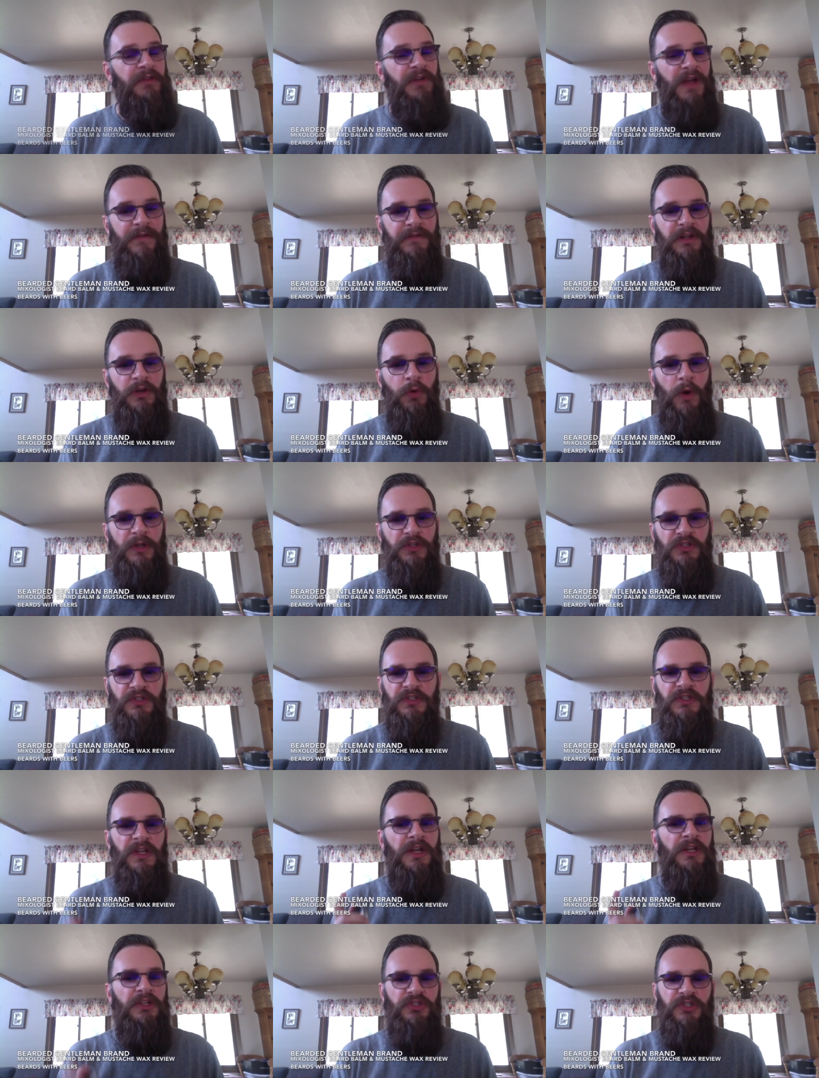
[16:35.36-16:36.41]
And if you have any
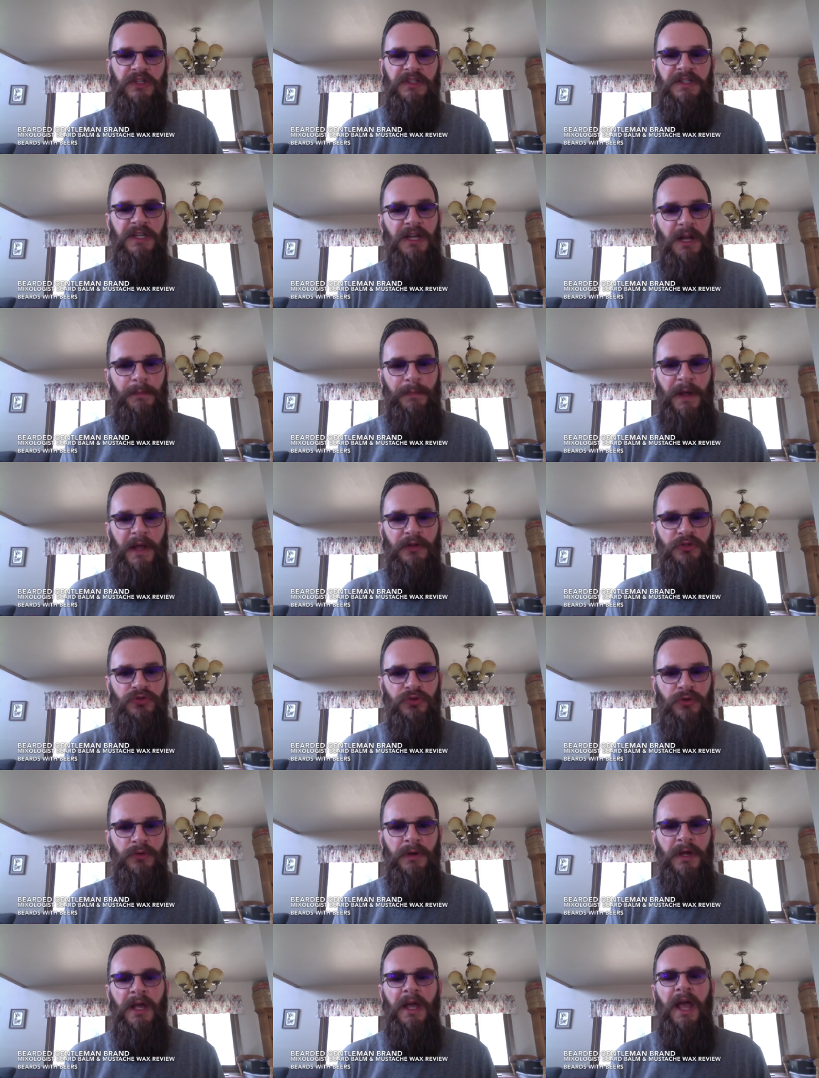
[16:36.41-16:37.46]
questions, just hit up
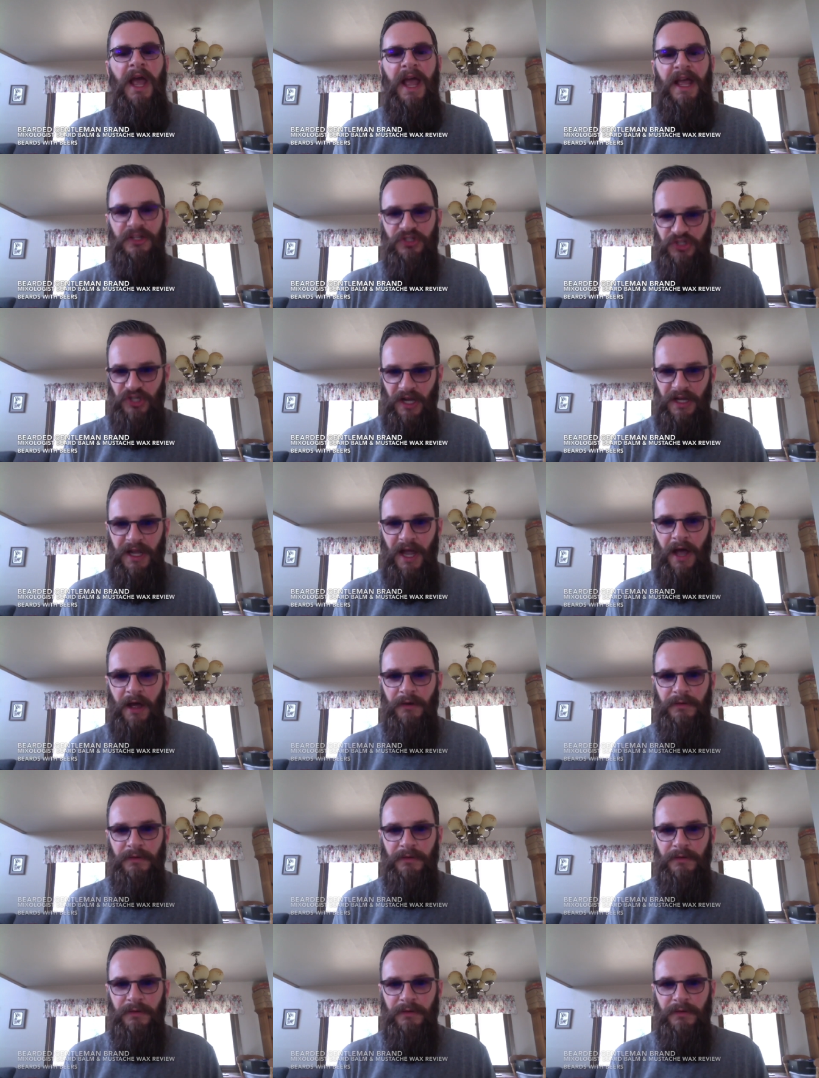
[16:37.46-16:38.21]
Andrew and check